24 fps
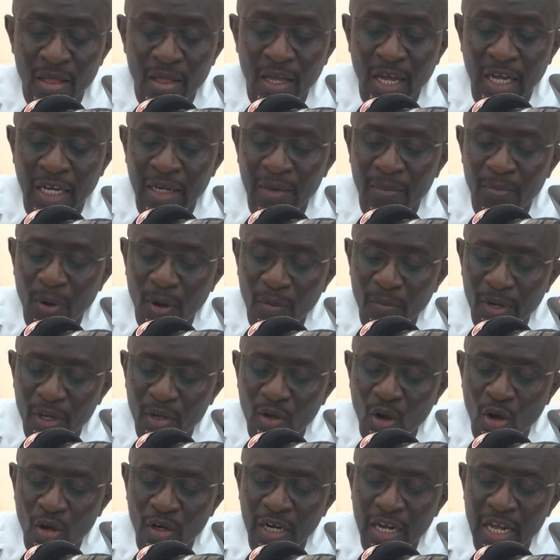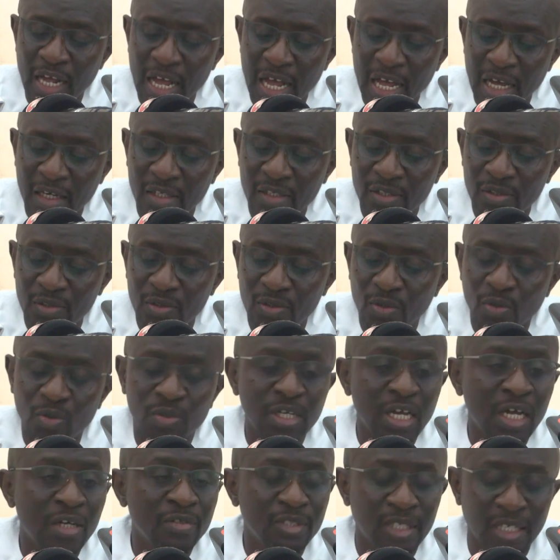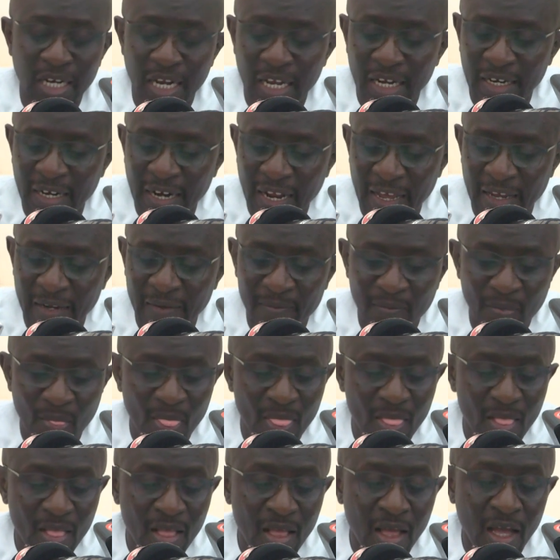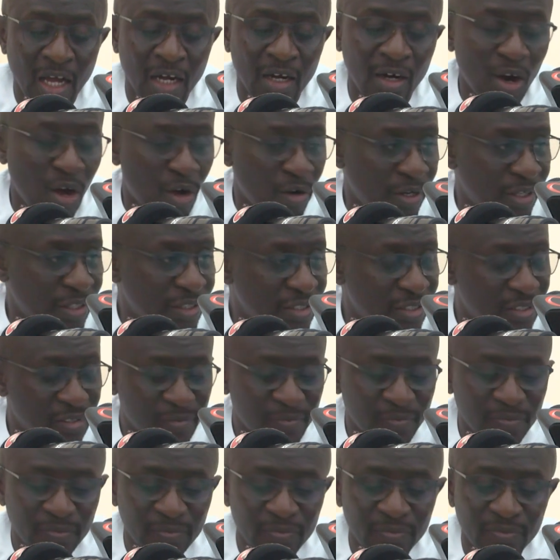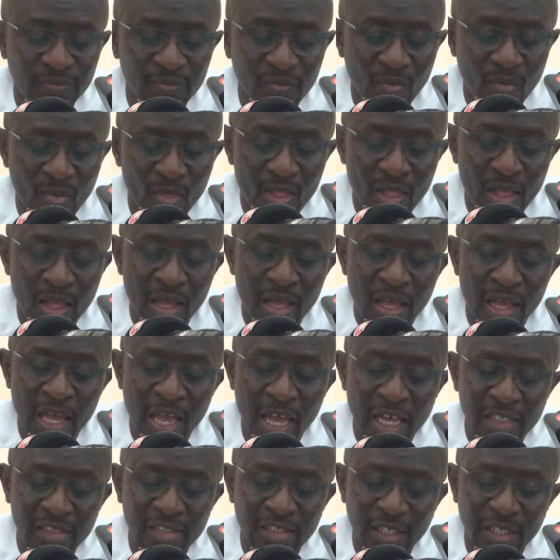and the Public Order Act 2009 and others. Hence